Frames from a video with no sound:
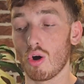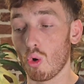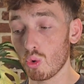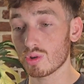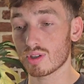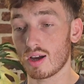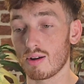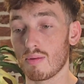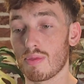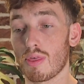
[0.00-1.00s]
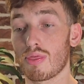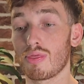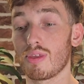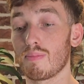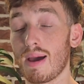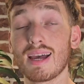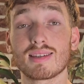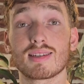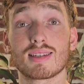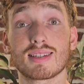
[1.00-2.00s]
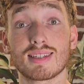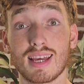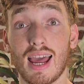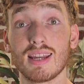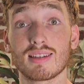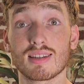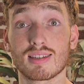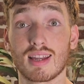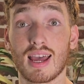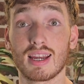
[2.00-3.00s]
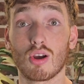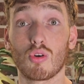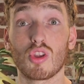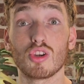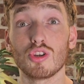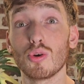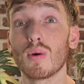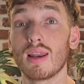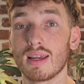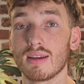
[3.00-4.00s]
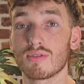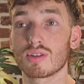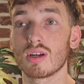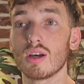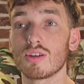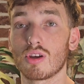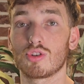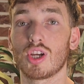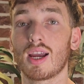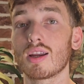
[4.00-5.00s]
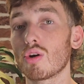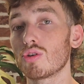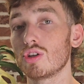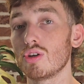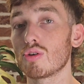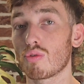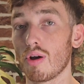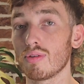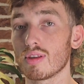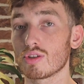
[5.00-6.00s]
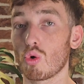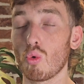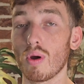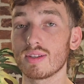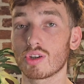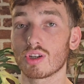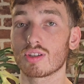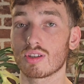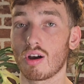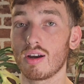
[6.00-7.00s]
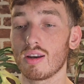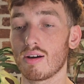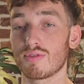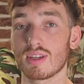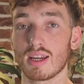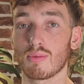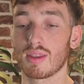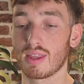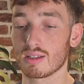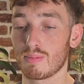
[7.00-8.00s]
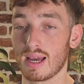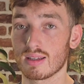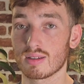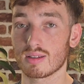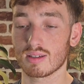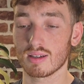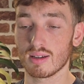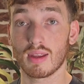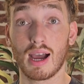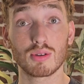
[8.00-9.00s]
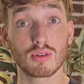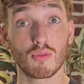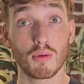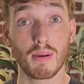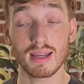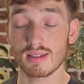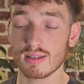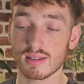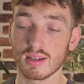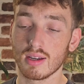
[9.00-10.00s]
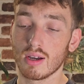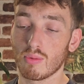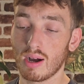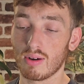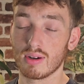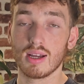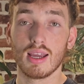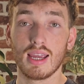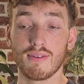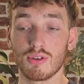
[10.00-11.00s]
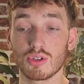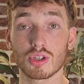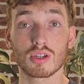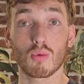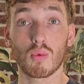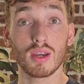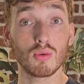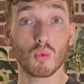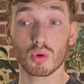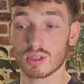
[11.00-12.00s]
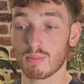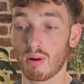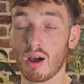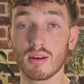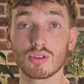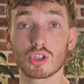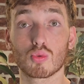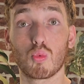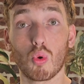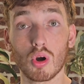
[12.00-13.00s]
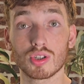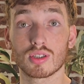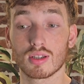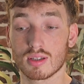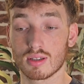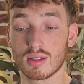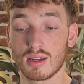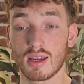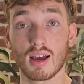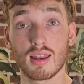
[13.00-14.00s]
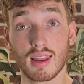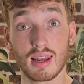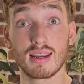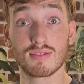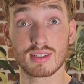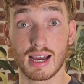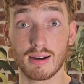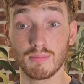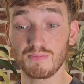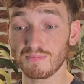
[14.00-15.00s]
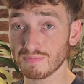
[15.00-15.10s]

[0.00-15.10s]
Also, the pests tend to stay on the newer leaves. So checking on new growth is always a good sign of seeing whether there's pests. How to avoid pests? Well, if you when you water the plant, just wash the leaves down